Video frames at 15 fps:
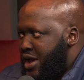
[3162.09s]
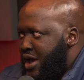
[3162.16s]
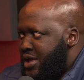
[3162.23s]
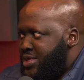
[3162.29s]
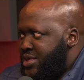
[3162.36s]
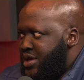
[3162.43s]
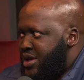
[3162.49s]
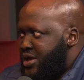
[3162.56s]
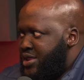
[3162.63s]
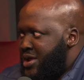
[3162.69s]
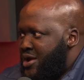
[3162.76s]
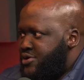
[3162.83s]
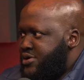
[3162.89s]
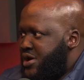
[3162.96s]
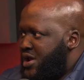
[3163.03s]
And
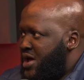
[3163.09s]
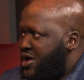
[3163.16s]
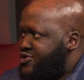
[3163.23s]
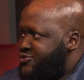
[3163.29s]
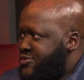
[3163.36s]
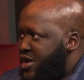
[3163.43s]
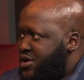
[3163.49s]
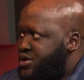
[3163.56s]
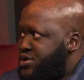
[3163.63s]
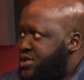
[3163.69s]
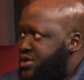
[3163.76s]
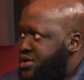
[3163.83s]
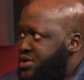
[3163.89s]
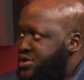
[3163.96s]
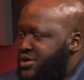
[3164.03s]
then I realized we
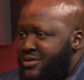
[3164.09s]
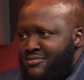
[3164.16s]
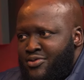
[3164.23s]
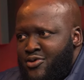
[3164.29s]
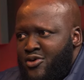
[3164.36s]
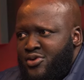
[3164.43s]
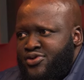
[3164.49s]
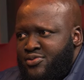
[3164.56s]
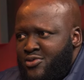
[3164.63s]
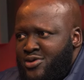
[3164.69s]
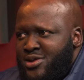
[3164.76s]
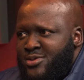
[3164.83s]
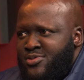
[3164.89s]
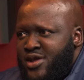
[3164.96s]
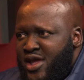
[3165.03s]
actually import
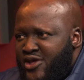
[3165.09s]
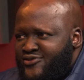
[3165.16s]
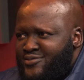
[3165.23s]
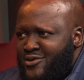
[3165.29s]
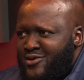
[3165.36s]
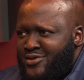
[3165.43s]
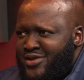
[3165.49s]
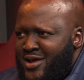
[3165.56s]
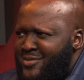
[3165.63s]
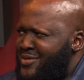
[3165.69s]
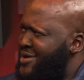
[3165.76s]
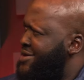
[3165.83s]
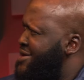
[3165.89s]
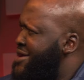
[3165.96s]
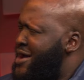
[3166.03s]
more than we export.
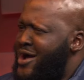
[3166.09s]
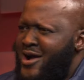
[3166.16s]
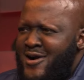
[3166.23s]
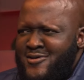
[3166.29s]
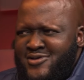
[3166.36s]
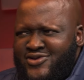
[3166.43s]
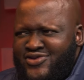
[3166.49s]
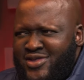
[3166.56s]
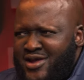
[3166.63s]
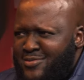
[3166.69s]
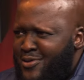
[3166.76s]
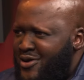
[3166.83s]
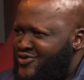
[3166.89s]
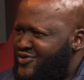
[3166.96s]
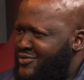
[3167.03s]
I'm like, how is
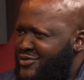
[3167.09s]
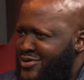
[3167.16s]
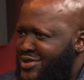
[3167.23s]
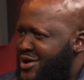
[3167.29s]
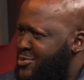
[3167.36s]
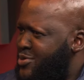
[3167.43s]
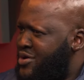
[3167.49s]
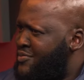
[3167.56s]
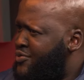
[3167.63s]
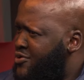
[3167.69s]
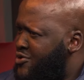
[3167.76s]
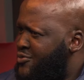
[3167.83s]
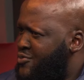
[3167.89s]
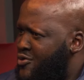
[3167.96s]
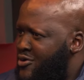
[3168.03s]
that possible that we
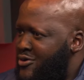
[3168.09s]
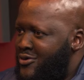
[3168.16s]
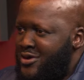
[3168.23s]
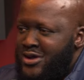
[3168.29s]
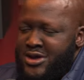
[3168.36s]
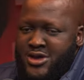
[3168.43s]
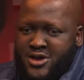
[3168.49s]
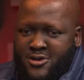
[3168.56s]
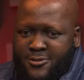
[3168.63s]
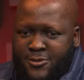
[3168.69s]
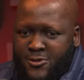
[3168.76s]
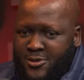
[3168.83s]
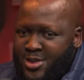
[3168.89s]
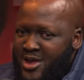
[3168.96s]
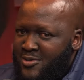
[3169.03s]
import more
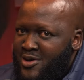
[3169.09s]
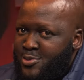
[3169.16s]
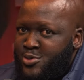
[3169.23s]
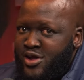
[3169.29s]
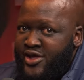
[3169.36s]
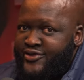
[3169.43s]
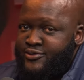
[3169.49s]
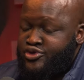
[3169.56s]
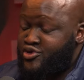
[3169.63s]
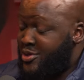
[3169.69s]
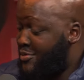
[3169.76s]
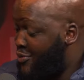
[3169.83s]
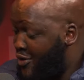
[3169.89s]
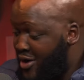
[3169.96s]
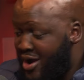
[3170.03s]
food than what we export?
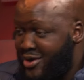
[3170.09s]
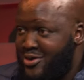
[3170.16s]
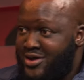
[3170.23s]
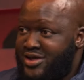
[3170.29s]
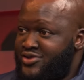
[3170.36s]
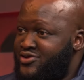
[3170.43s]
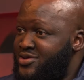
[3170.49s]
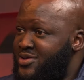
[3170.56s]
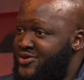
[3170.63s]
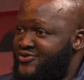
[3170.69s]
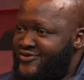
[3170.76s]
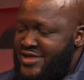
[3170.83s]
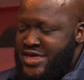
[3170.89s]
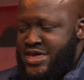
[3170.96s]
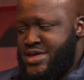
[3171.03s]
So the more I look into
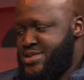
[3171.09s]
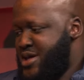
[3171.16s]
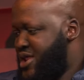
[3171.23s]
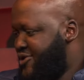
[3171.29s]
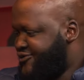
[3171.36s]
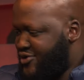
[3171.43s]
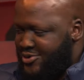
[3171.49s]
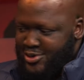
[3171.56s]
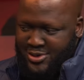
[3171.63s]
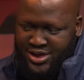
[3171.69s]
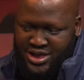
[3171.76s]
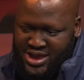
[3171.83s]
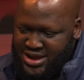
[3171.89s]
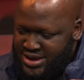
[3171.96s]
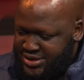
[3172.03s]
this, then I start
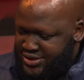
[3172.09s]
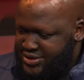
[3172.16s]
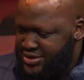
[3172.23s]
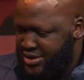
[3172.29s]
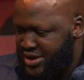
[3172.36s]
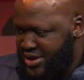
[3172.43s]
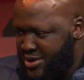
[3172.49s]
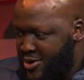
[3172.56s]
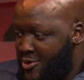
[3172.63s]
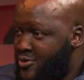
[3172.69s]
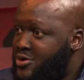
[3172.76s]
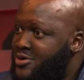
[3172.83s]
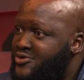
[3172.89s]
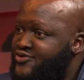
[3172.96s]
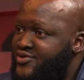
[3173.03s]
looking at it in a
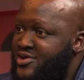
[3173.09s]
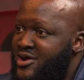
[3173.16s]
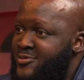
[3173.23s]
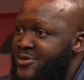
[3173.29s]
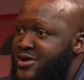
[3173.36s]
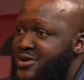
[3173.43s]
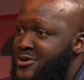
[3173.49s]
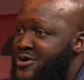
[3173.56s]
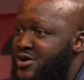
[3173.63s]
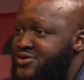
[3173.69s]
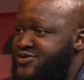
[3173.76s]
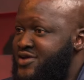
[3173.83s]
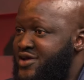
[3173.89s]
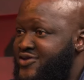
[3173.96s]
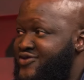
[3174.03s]
local South African
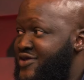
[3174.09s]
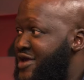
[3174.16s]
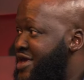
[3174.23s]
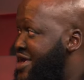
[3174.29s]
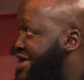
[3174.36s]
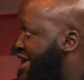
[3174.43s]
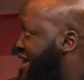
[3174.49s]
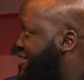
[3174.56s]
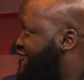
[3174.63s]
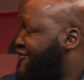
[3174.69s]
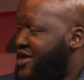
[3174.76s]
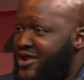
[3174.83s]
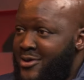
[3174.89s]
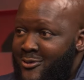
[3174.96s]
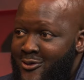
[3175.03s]
context, and
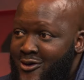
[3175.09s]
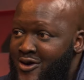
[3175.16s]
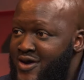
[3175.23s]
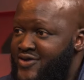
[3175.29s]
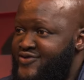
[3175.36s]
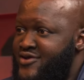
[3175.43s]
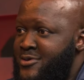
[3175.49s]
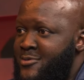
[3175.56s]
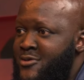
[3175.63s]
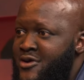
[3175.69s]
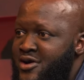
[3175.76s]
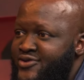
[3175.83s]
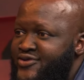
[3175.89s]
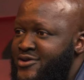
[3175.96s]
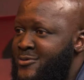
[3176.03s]
it's getting worse and
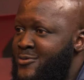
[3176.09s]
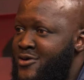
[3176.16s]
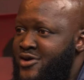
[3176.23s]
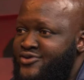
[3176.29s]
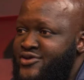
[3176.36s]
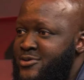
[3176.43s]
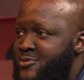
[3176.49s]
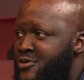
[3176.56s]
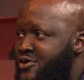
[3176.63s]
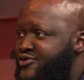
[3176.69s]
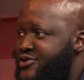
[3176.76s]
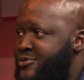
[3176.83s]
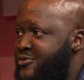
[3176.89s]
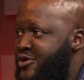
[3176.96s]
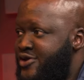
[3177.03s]
worse and worse and
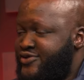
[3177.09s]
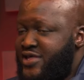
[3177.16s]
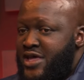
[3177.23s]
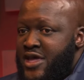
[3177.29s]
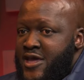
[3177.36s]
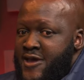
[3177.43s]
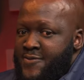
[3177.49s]
worse and worse.